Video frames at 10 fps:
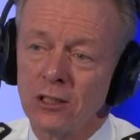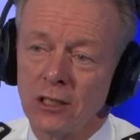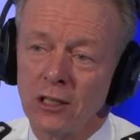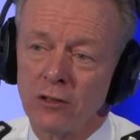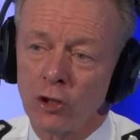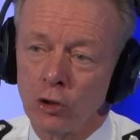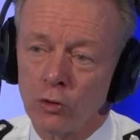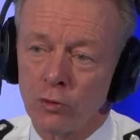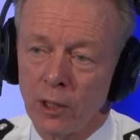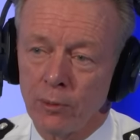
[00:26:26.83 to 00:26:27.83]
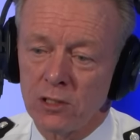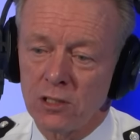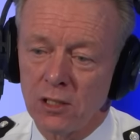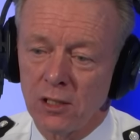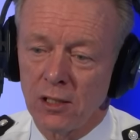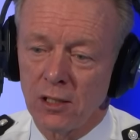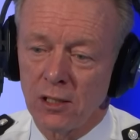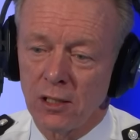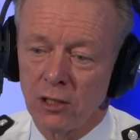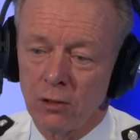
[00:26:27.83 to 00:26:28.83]
Uh, they've got hold of weapons,
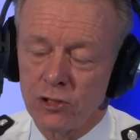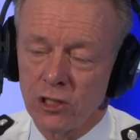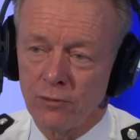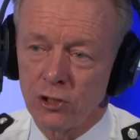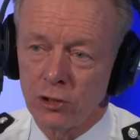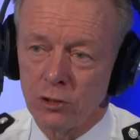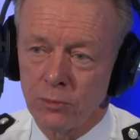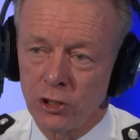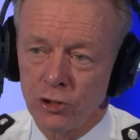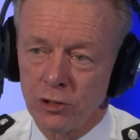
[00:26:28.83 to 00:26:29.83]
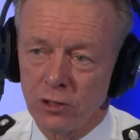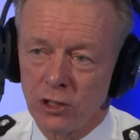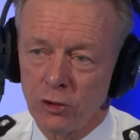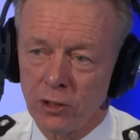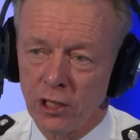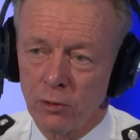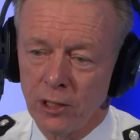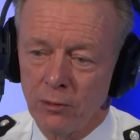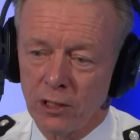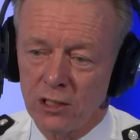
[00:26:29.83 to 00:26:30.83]
uh, and officers have to go and make sure that they don't get
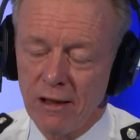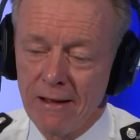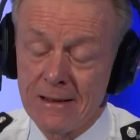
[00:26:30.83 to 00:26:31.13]
away with it.